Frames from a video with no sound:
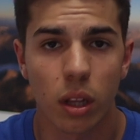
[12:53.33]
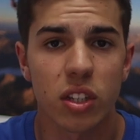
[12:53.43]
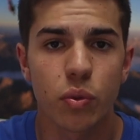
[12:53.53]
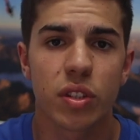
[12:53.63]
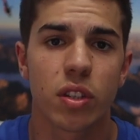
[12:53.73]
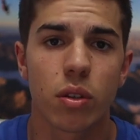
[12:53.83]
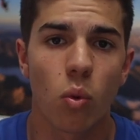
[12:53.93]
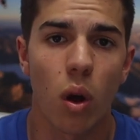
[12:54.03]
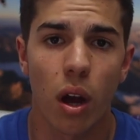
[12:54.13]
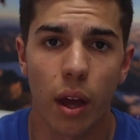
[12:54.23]
Last reason
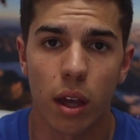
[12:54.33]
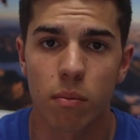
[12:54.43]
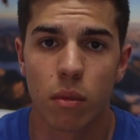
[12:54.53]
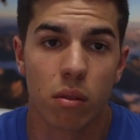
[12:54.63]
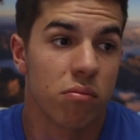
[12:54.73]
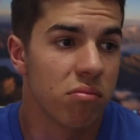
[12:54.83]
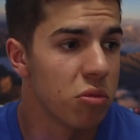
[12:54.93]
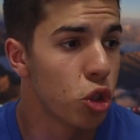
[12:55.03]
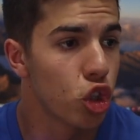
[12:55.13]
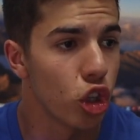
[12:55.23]
why
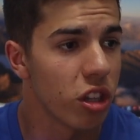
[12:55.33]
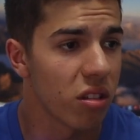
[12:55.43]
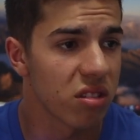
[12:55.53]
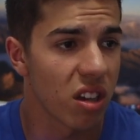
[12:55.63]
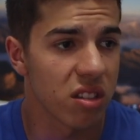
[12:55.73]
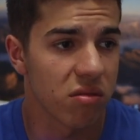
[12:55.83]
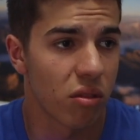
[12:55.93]
you should downsize,